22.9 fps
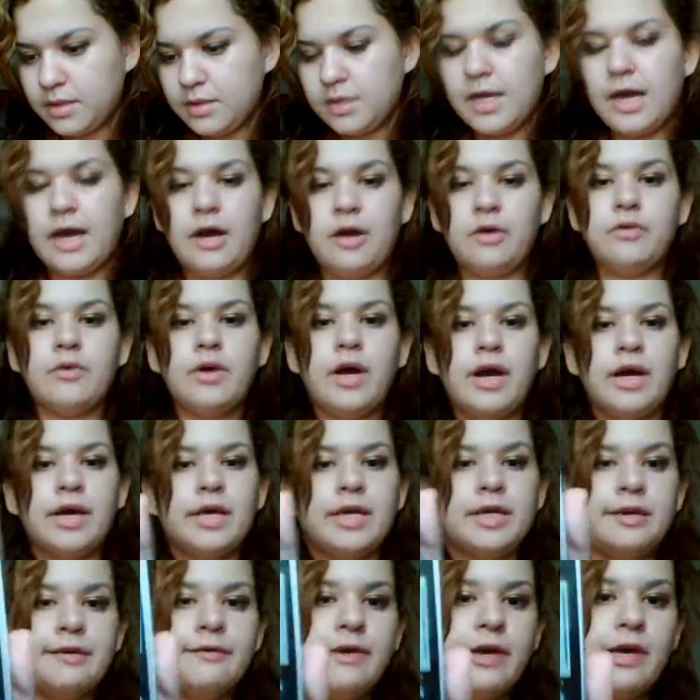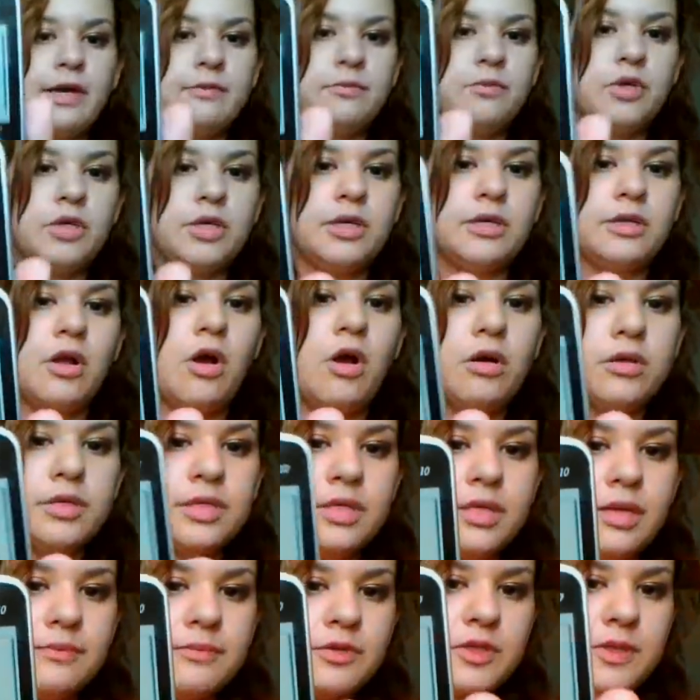Now I have put in all the
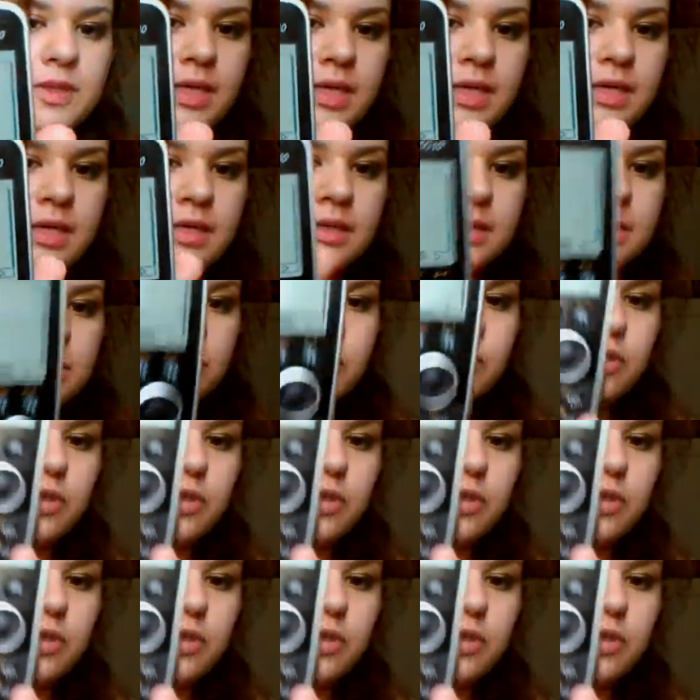numbers in, so